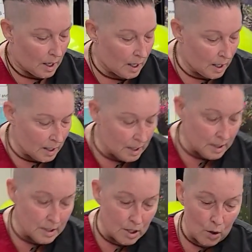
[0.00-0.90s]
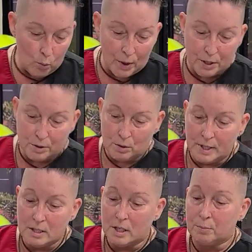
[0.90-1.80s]
And when you're
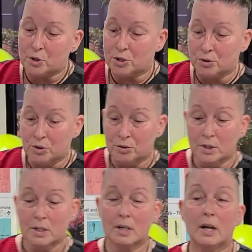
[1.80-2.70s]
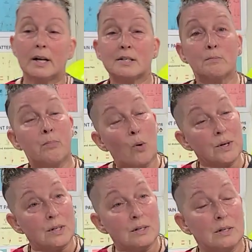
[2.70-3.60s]
doing deeper true, it's
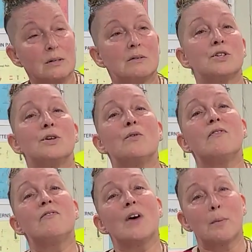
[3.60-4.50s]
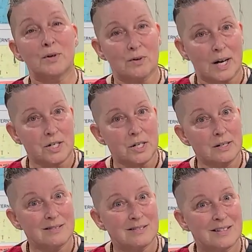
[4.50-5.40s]
important to know fiber
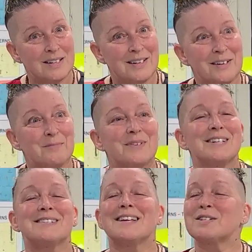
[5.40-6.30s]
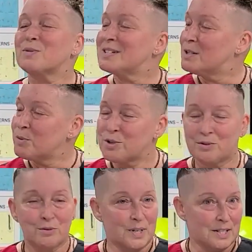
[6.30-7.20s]
direction, because that's what deeper
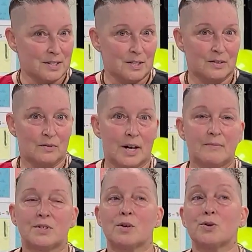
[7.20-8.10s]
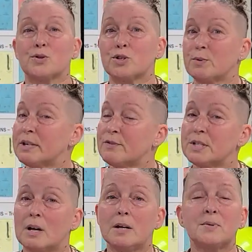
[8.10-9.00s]
true is, right? So there's 3
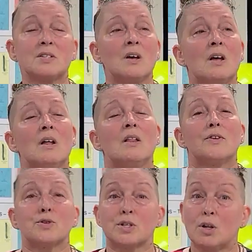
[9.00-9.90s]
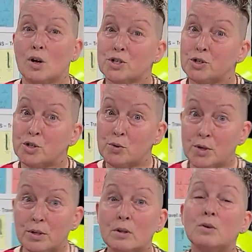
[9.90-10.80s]
different types. There's
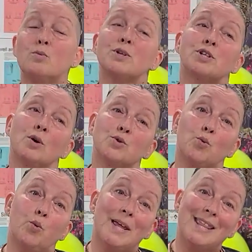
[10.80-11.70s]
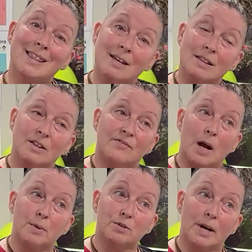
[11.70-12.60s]
longitudinal, which goes with the
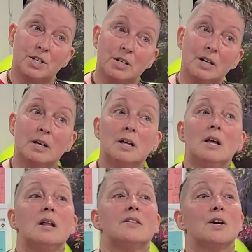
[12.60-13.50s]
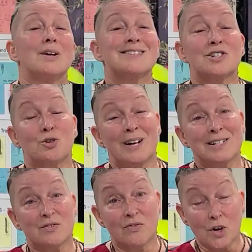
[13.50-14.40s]
fiber direction. There is
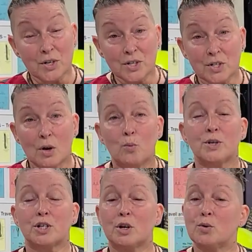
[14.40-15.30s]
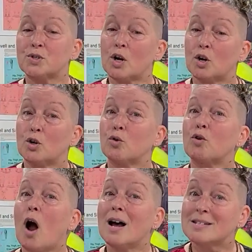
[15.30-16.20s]
transverse, which goes
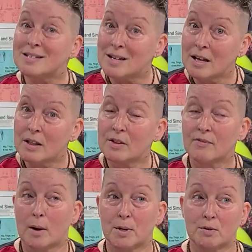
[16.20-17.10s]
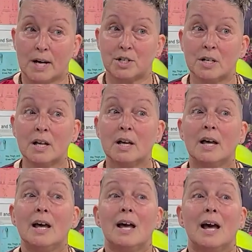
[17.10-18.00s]
across the fiber direction.
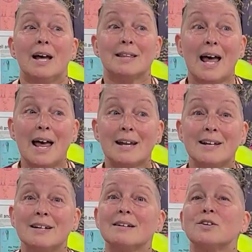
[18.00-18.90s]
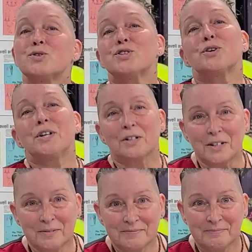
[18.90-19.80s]
And then there's
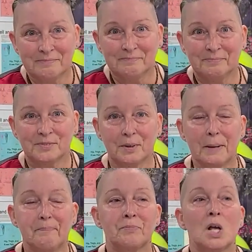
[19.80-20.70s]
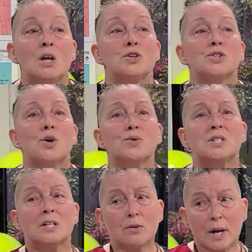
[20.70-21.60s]
circular, right? So
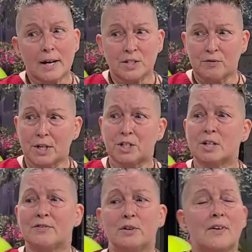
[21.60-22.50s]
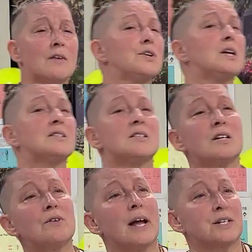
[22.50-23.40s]
Cyriax friction, if you've ever done
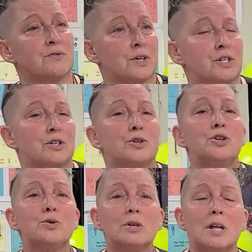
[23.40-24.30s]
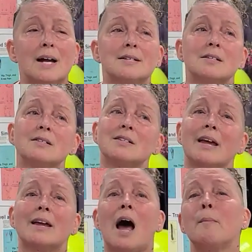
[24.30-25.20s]
Cyriax friction, utilizes
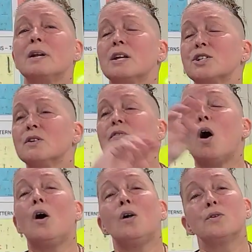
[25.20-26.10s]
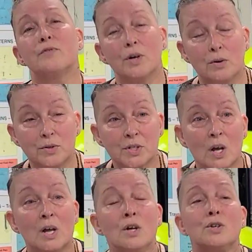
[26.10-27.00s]
a combination of all of those.
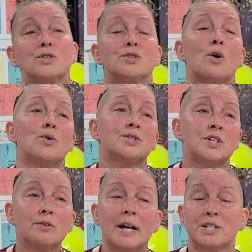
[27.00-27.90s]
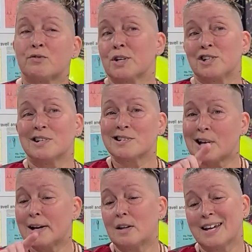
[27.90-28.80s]
So Cyriax friction is
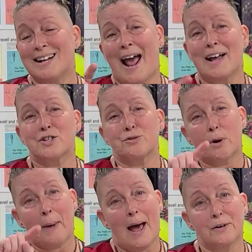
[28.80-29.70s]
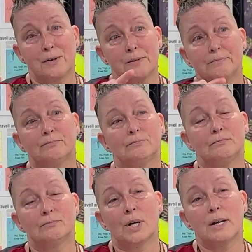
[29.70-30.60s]
kind of like an asterisk pattern,
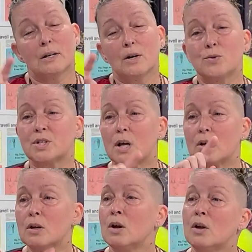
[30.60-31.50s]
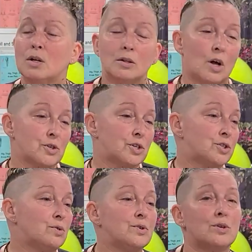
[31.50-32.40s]
right? It goes
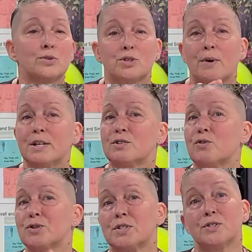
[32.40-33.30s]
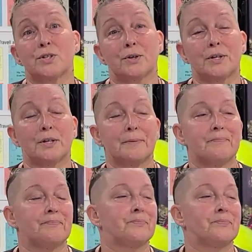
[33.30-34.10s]
longitudinal, transverse, and circular.